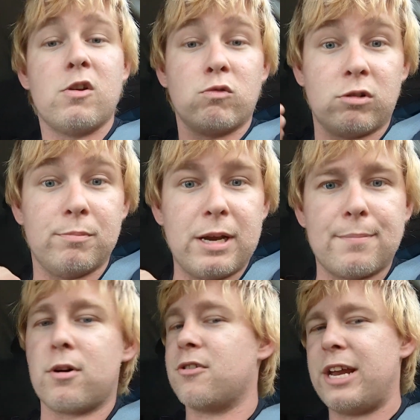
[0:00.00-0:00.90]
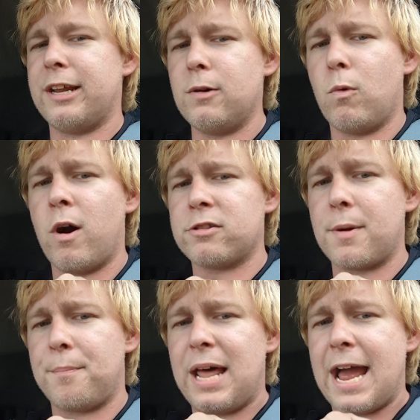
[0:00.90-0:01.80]
Remember, they didn't want the
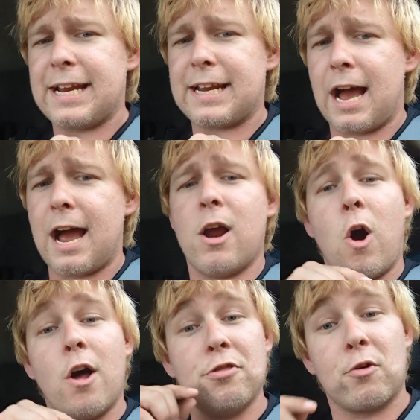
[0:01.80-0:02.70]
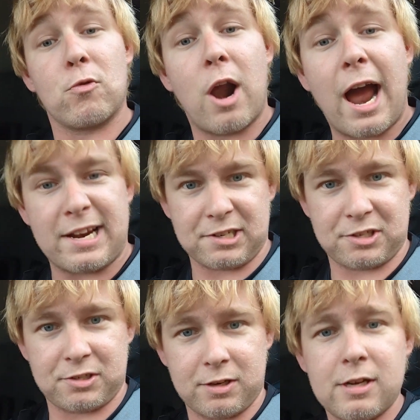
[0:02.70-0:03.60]
black guy on the
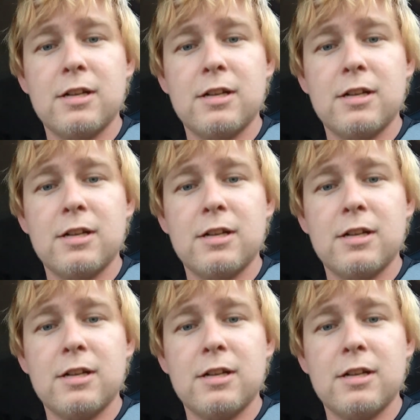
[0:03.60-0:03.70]
rice,